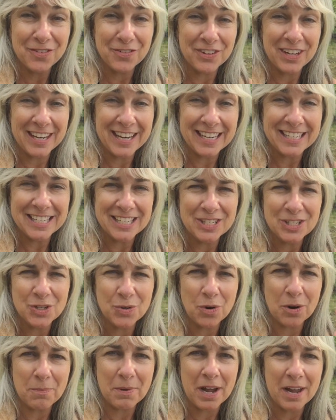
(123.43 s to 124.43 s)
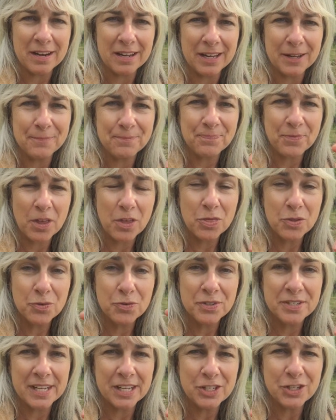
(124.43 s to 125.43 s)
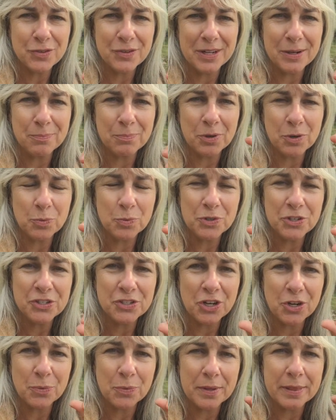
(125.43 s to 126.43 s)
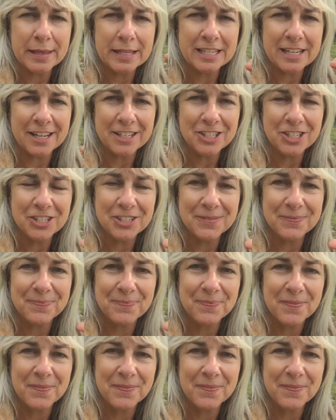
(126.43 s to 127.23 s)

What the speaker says: of connecting to our body through sensory input. We'll start with touch.